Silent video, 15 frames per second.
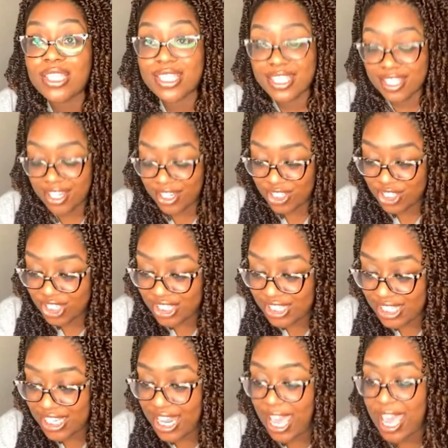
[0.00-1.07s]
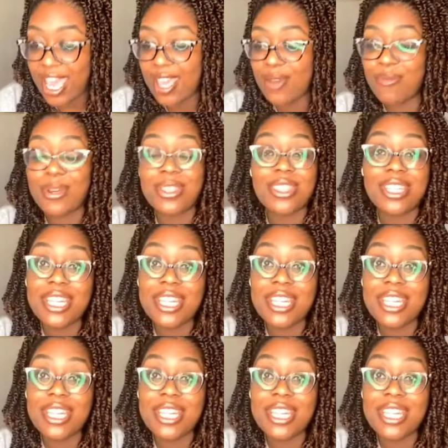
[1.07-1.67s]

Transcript: discussion today with